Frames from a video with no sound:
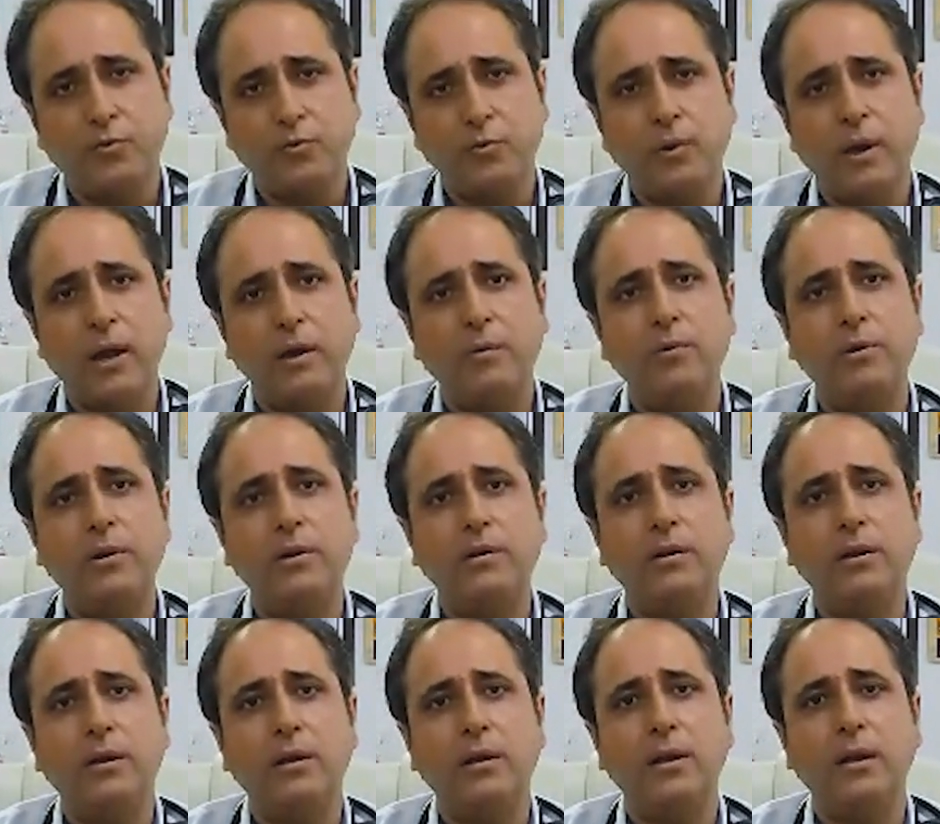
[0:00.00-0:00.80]
So I
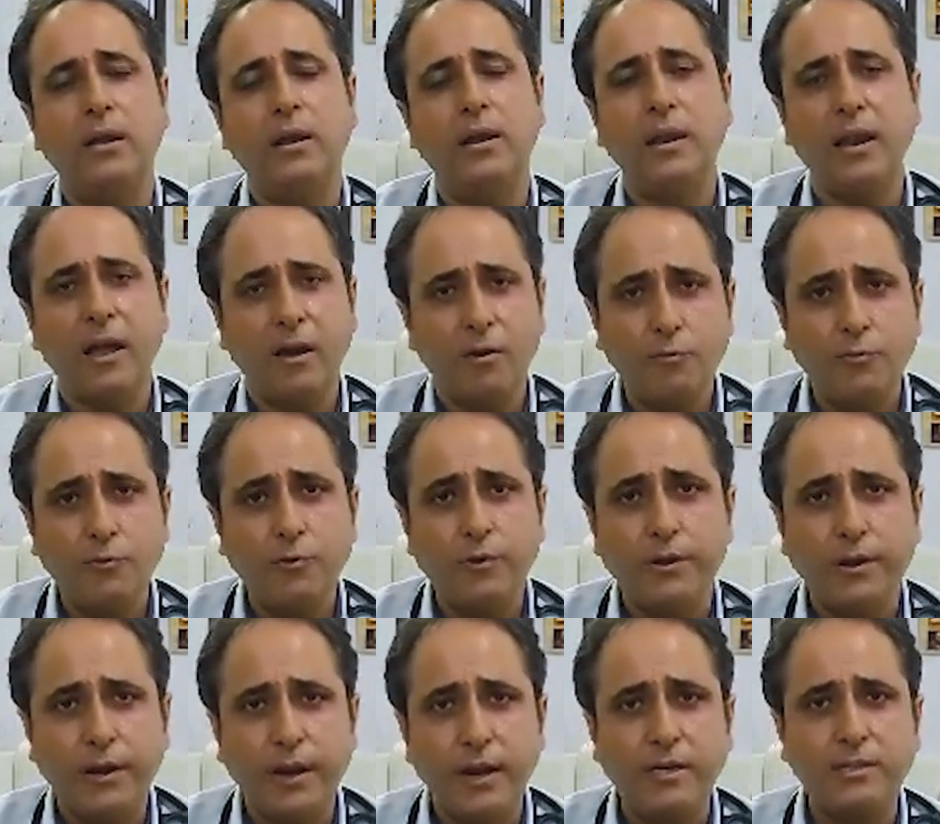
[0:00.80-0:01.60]
would love
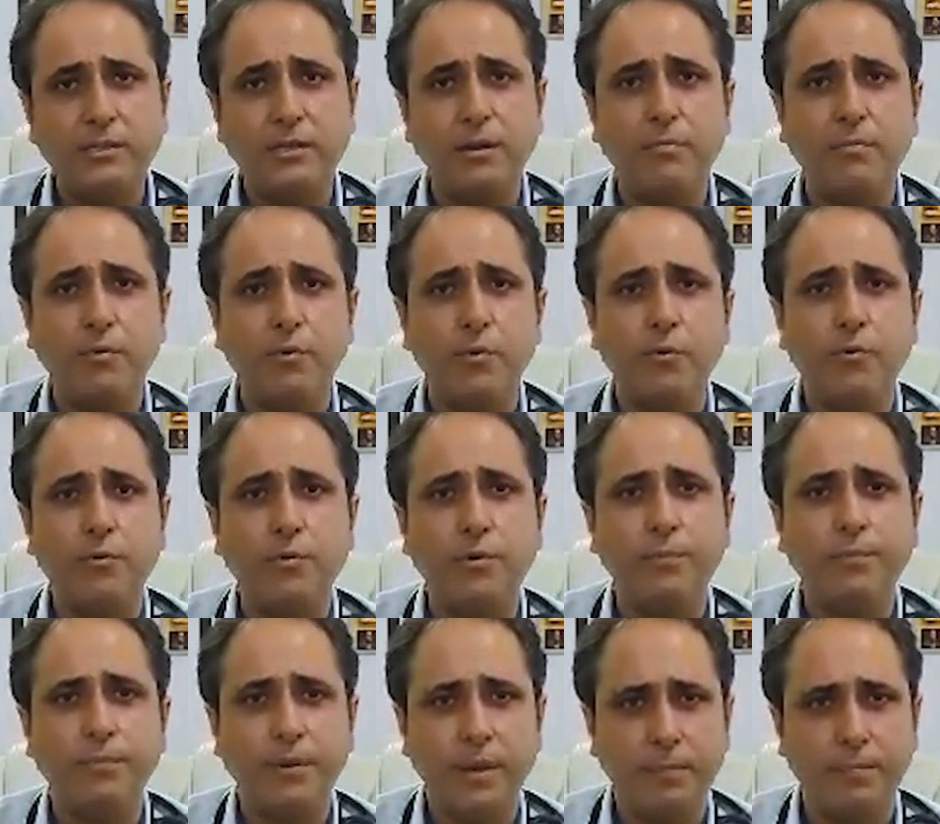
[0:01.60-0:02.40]
to create some
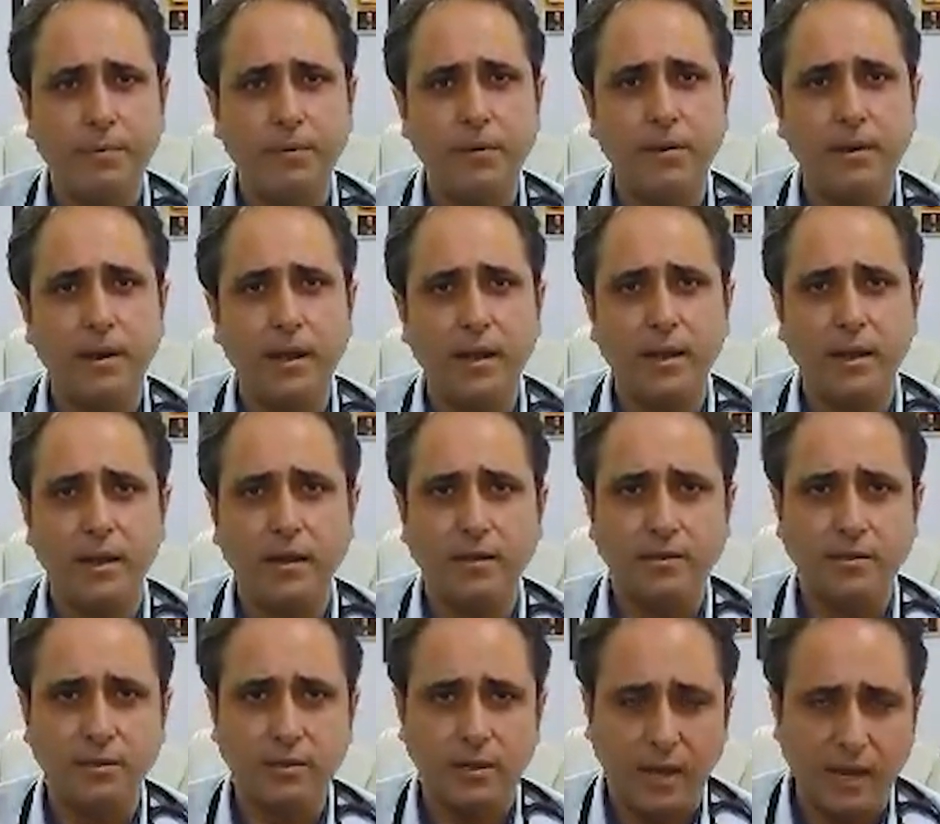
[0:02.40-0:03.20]
more people like
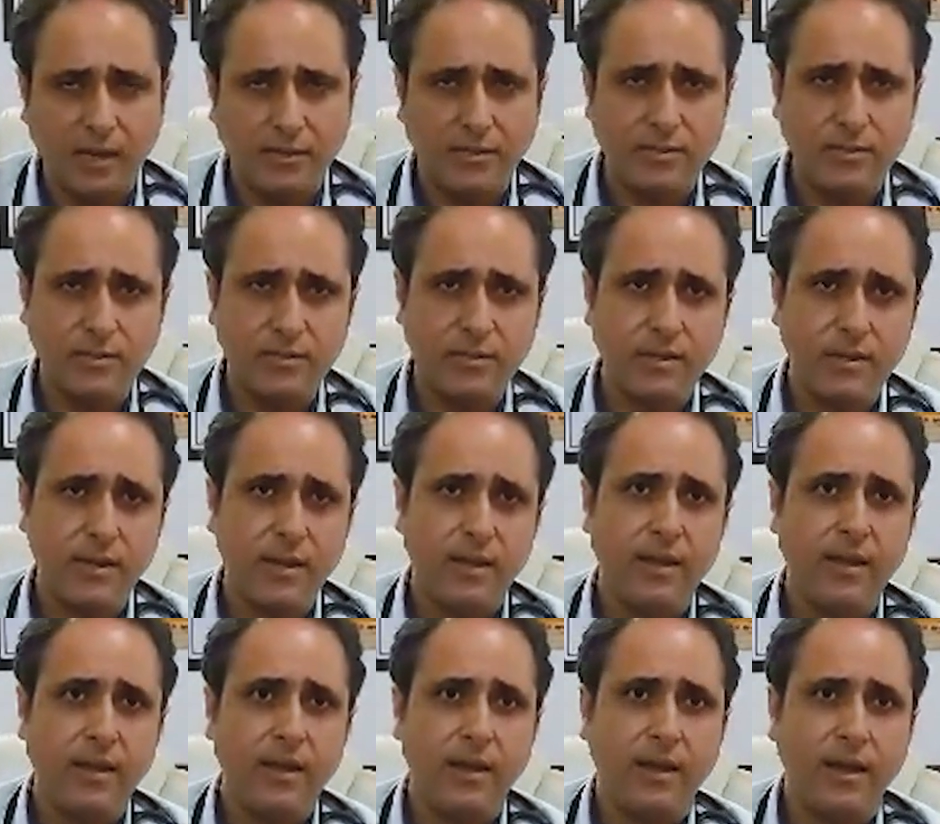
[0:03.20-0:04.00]
us
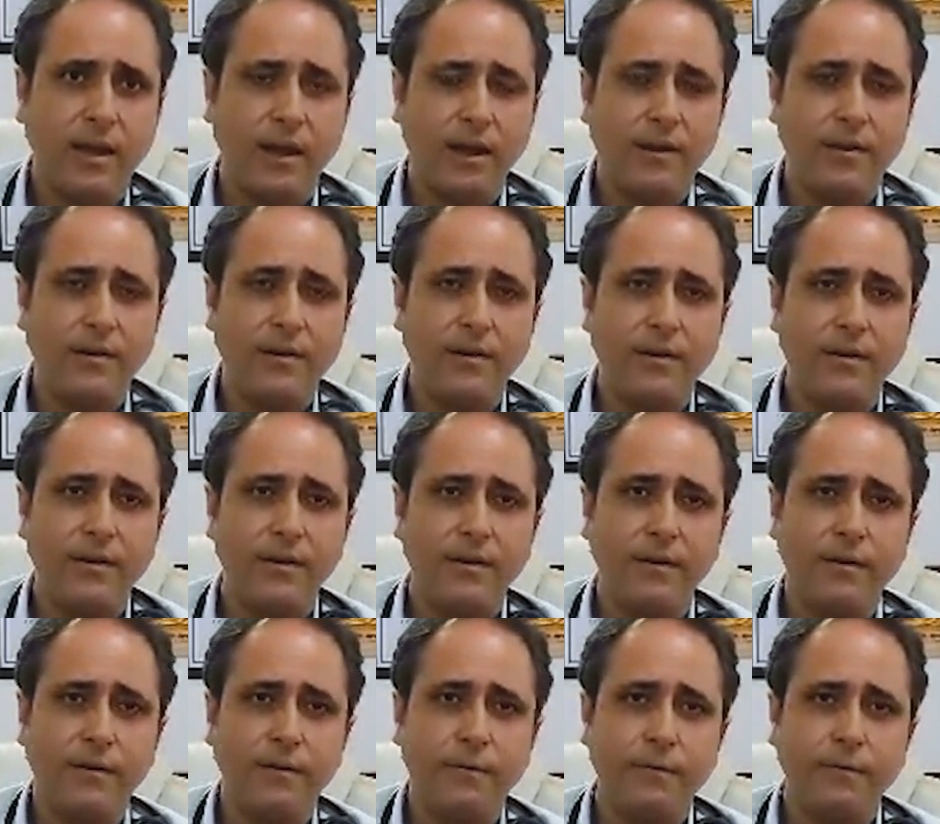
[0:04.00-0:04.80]
and
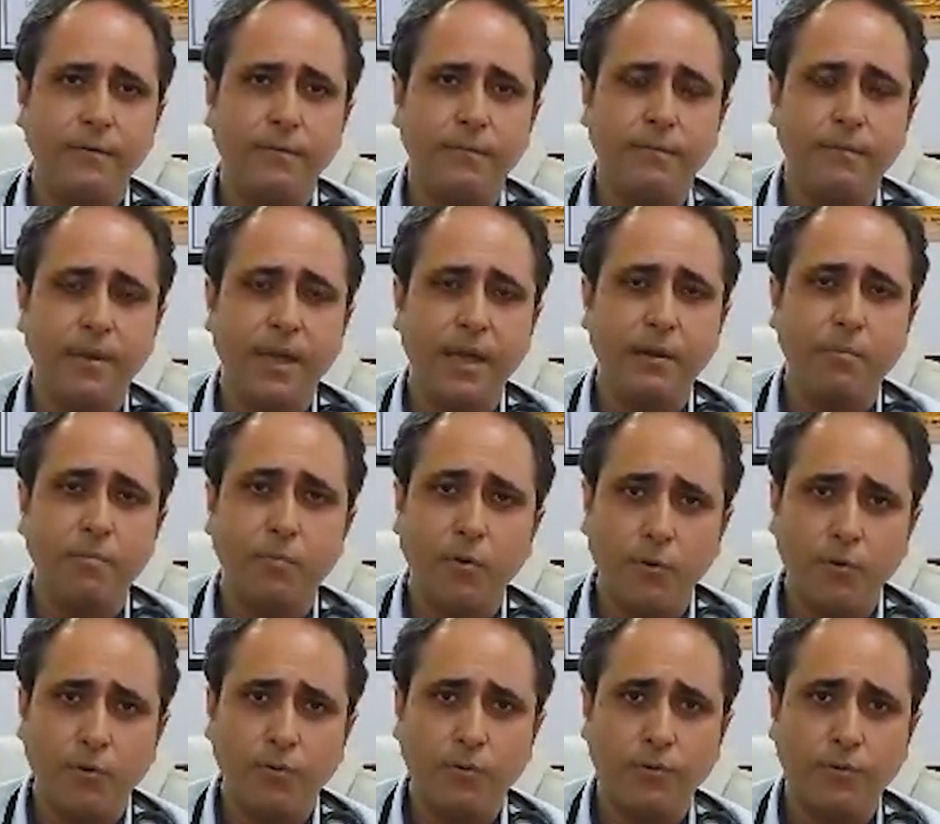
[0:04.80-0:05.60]
make
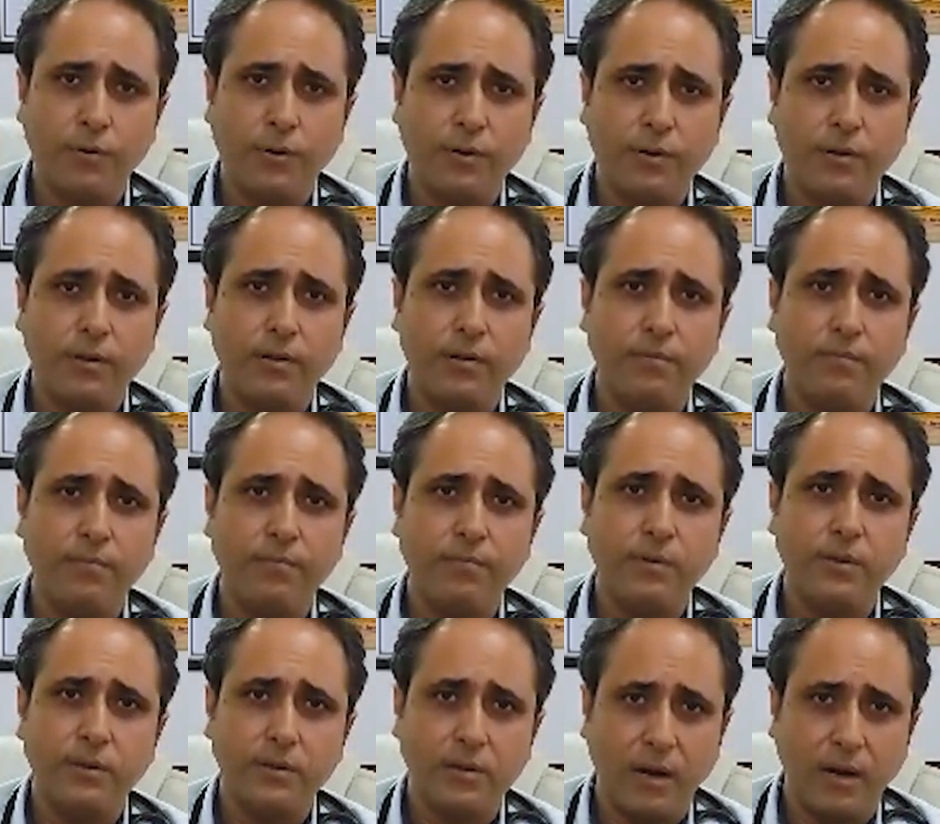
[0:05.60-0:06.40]
more
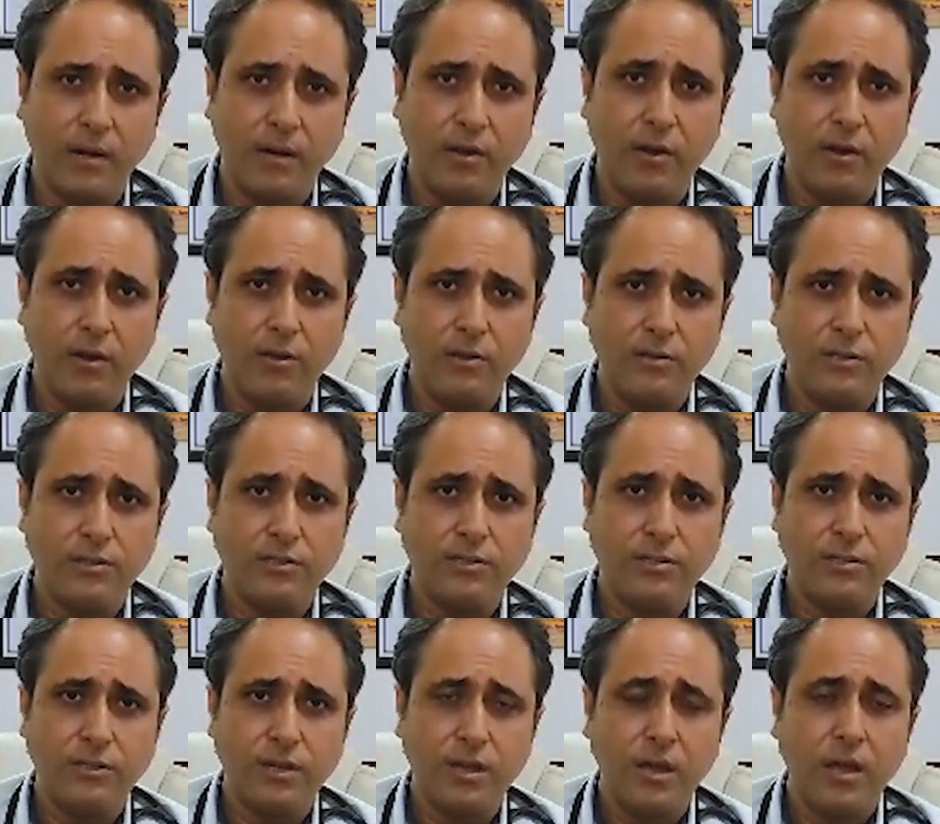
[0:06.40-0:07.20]

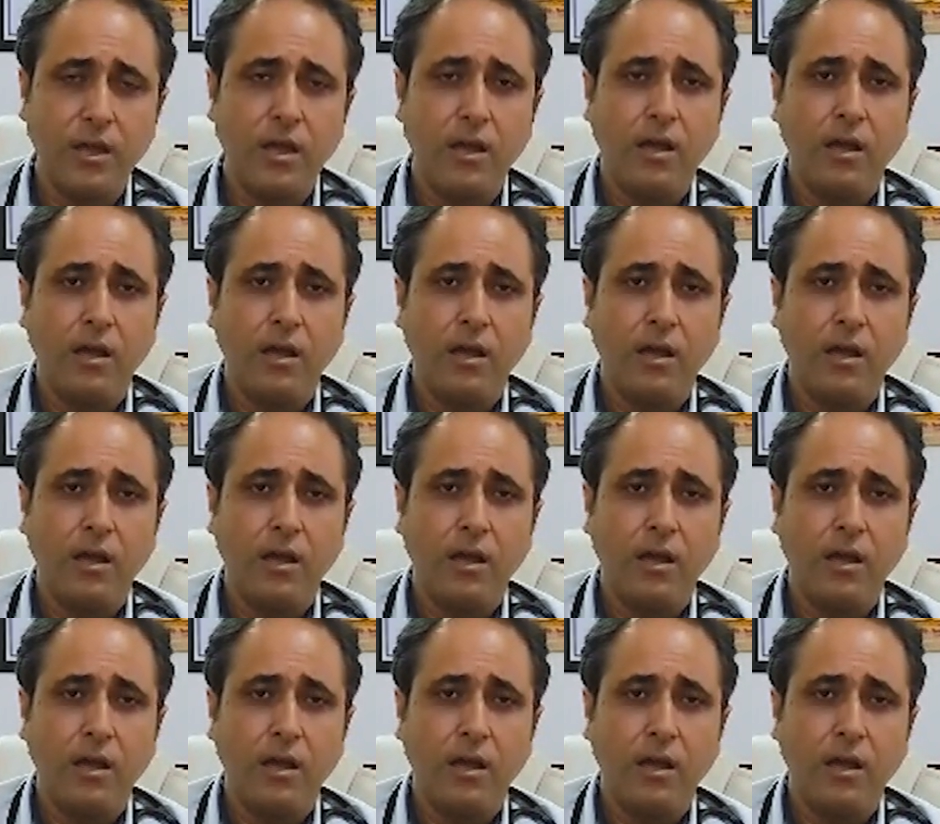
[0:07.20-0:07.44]
cardiologists.